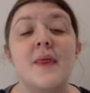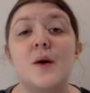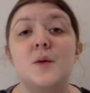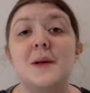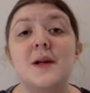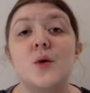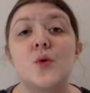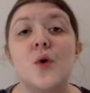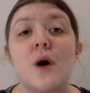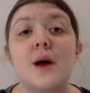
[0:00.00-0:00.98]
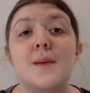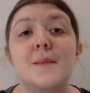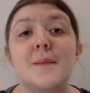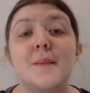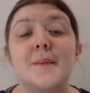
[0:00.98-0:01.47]
would be no crime.
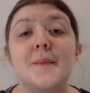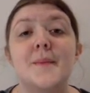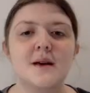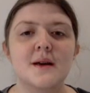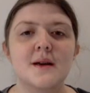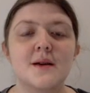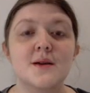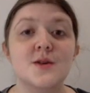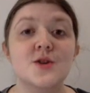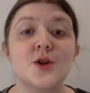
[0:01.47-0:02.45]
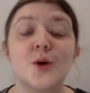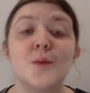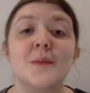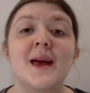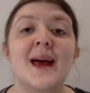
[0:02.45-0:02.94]
So,
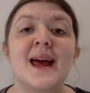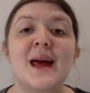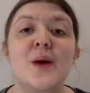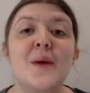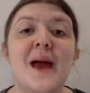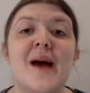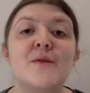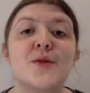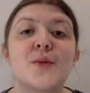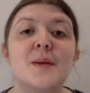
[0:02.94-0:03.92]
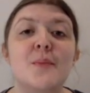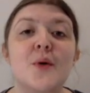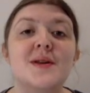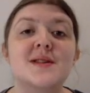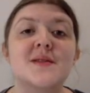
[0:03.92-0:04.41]
here we have 3
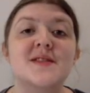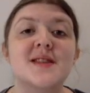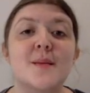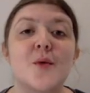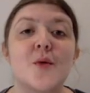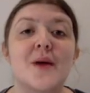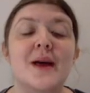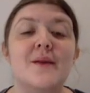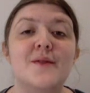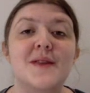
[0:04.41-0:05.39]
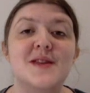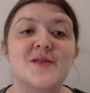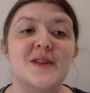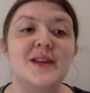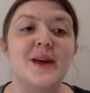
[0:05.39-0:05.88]
points of summary for this
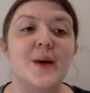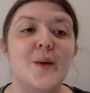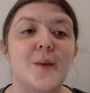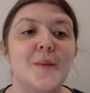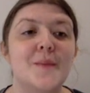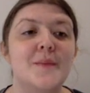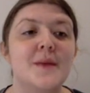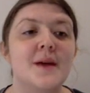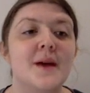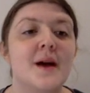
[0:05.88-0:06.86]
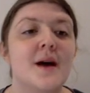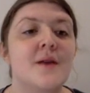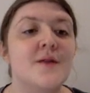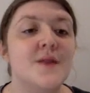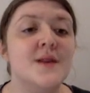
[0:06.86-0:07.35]
video.
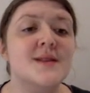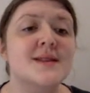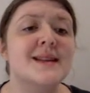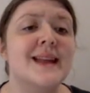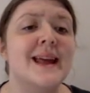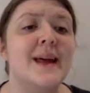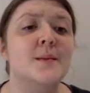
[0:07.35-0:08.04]
Firstly,